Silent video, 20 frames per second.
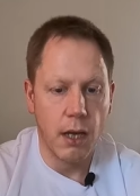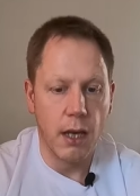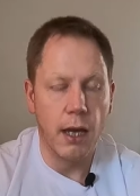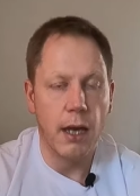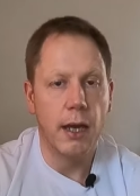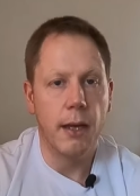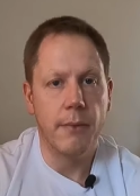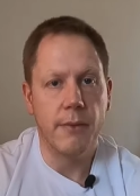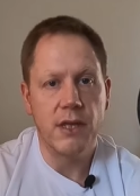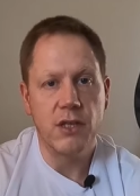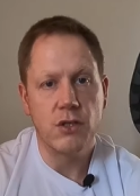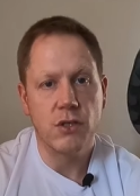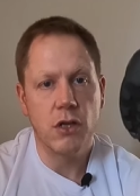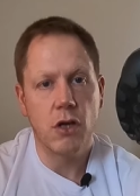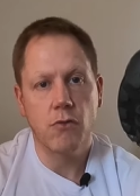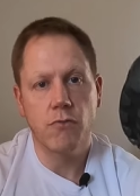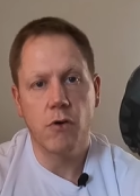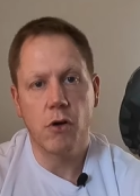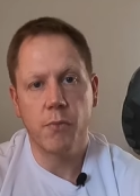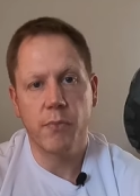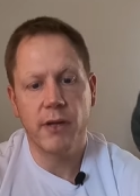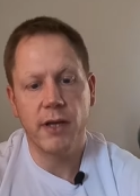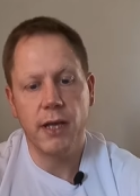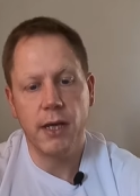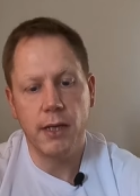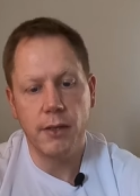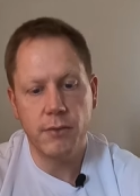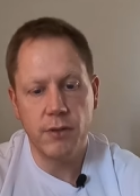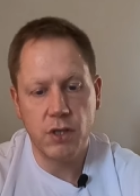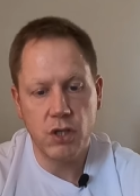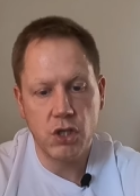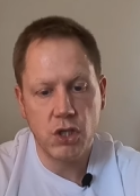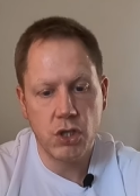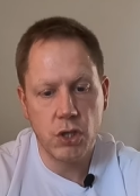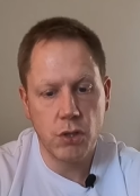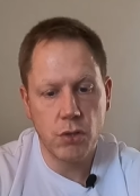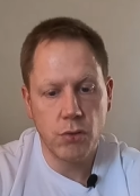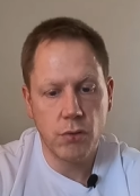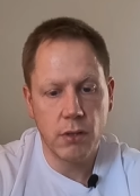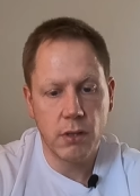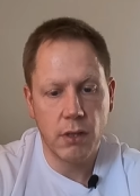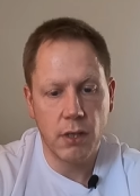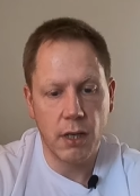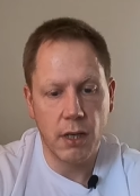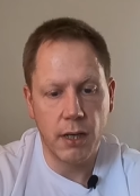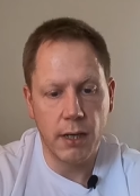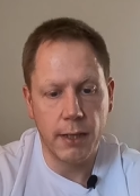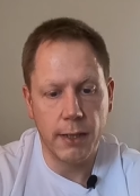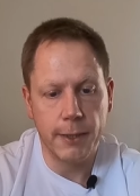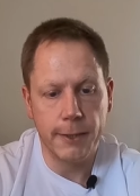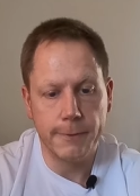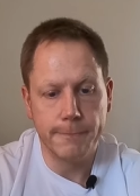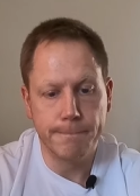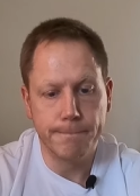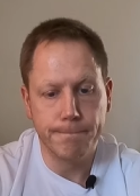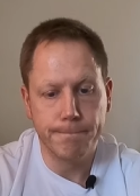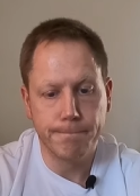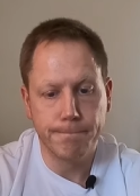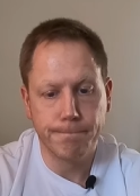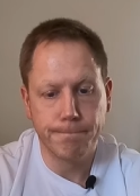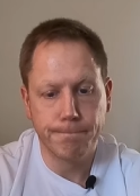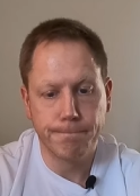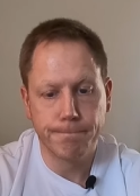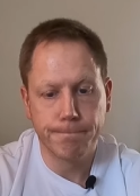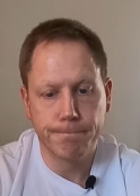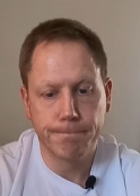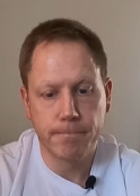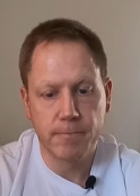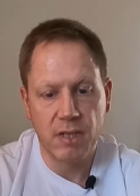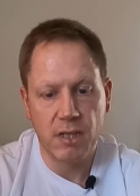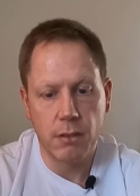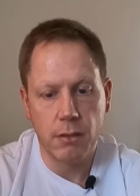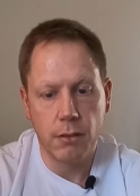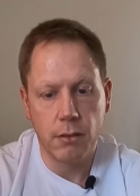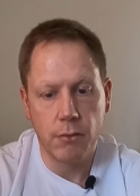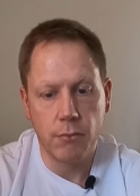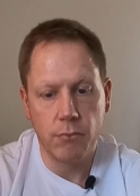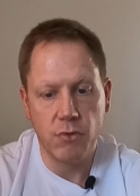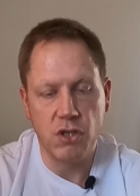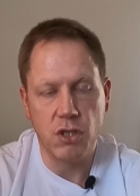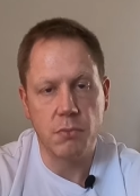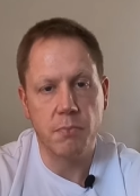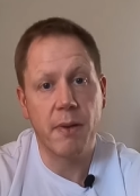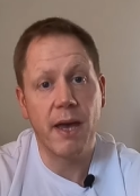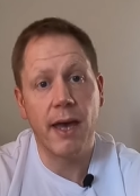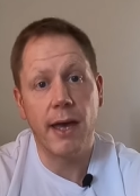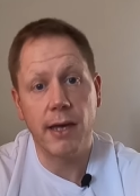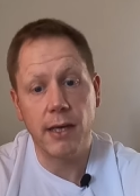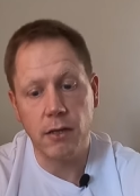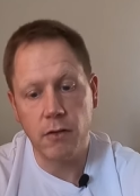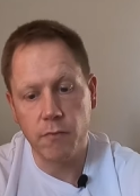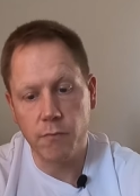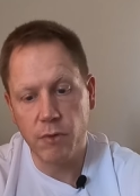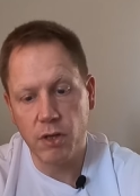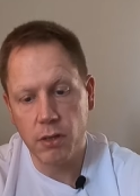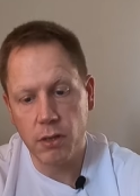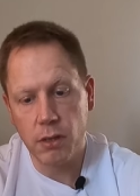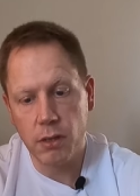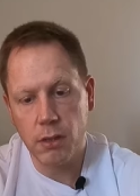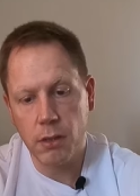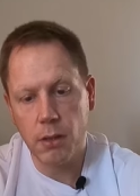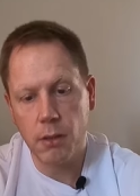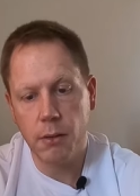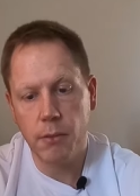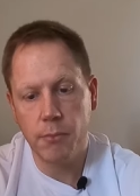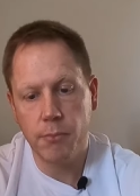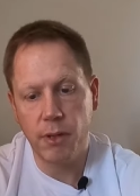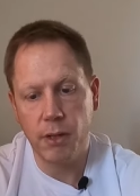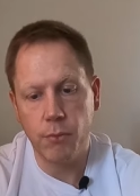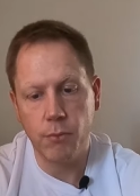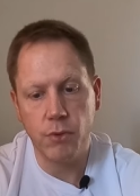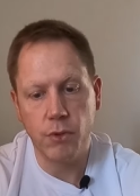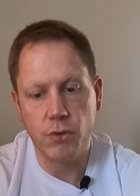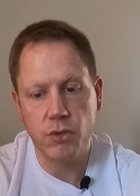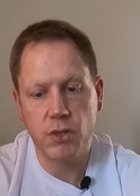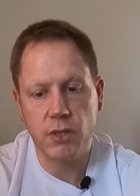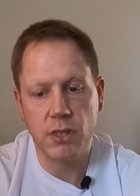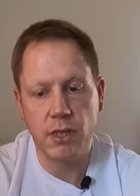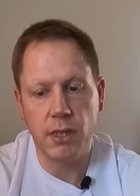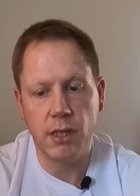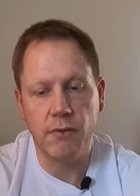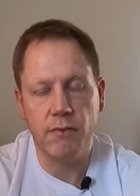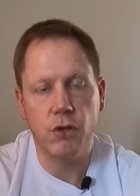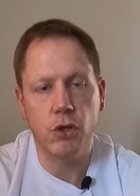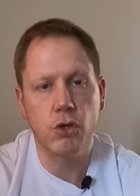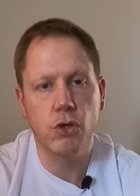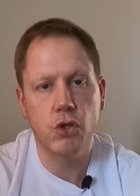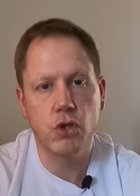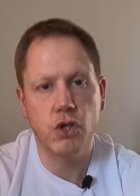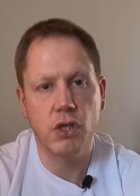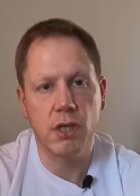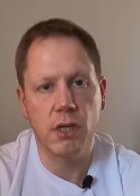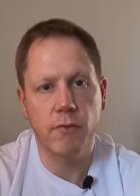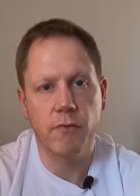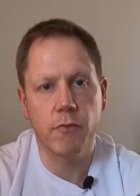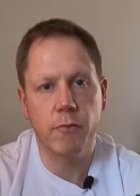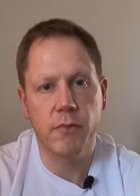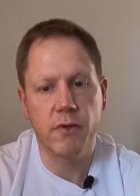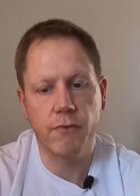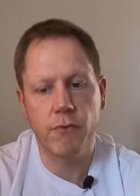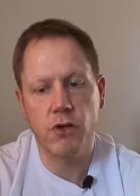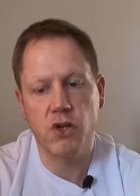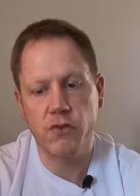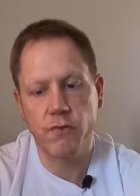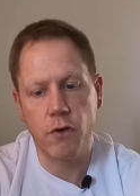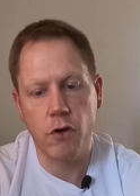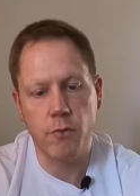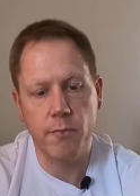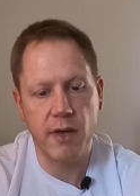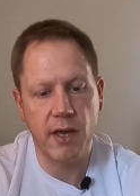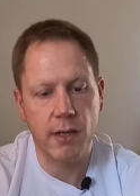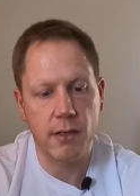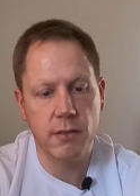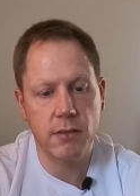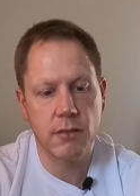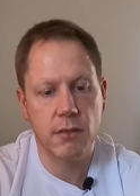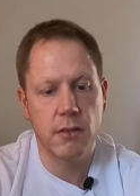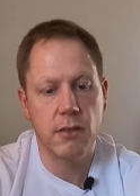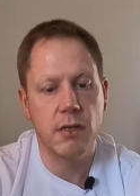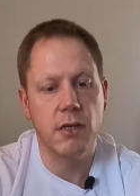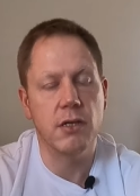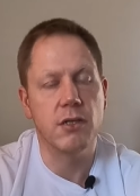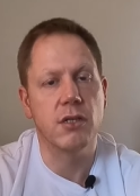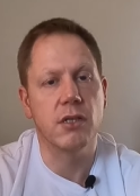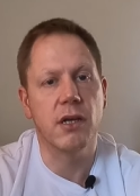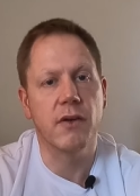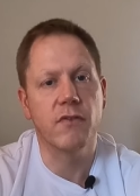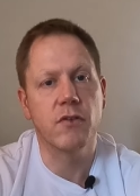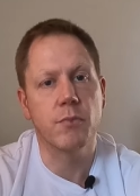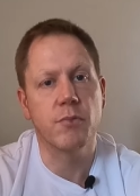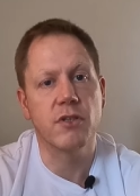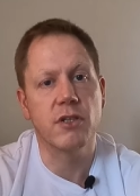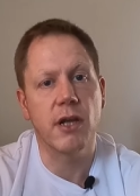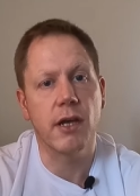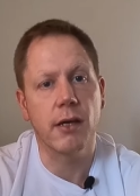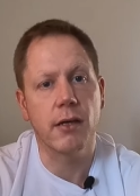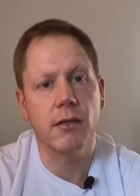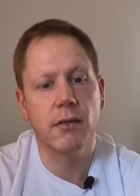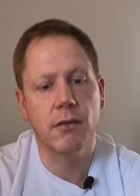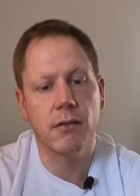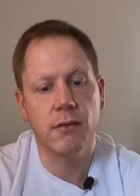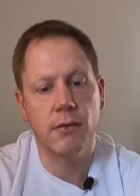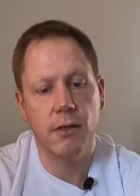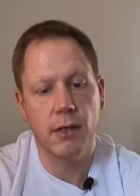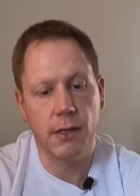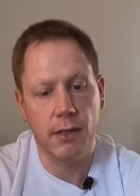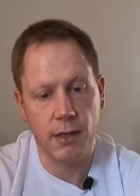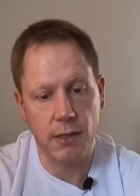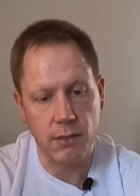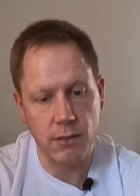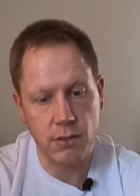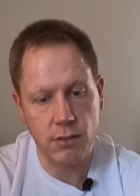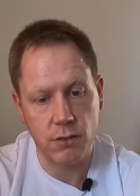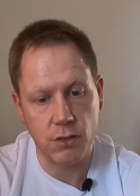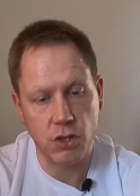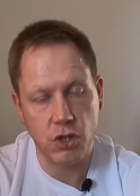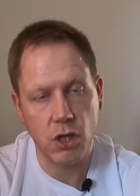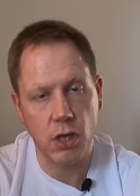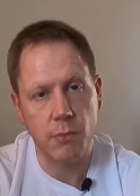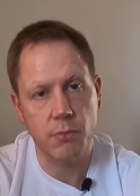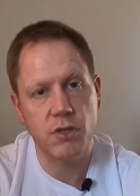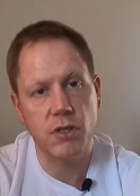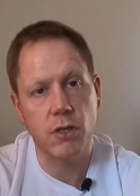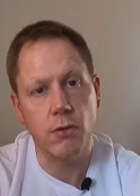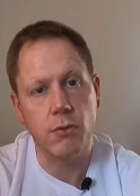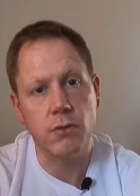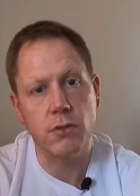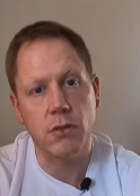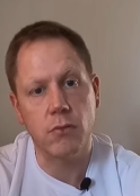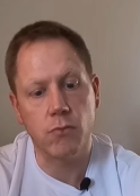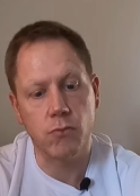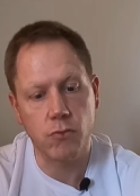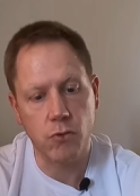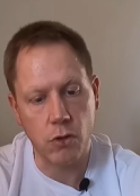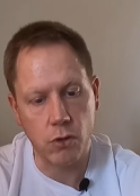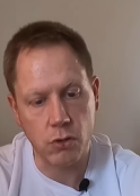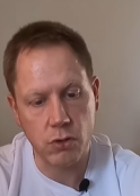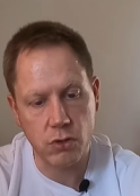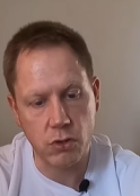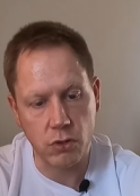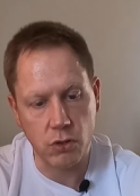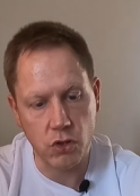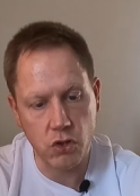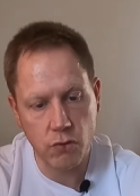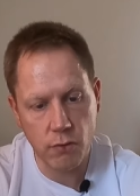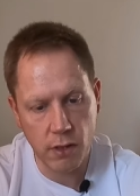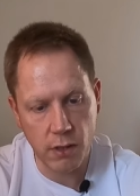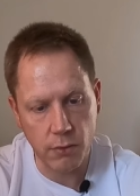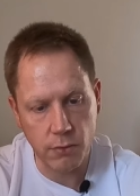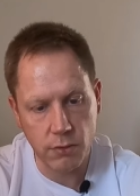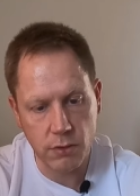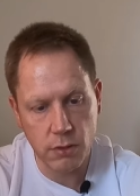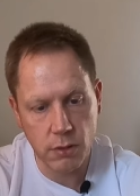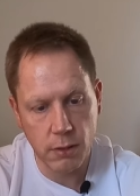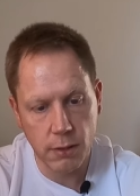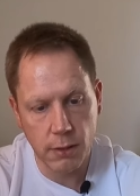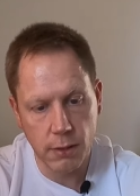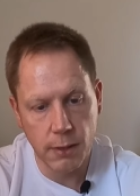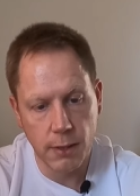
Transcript: Uh, there's no rock plate in this shoe, um, which is a pet hate of mine, but we'll see if the cushioning from the Fresh Foam X is enough to protect against the sharp stones and rocks on the trails.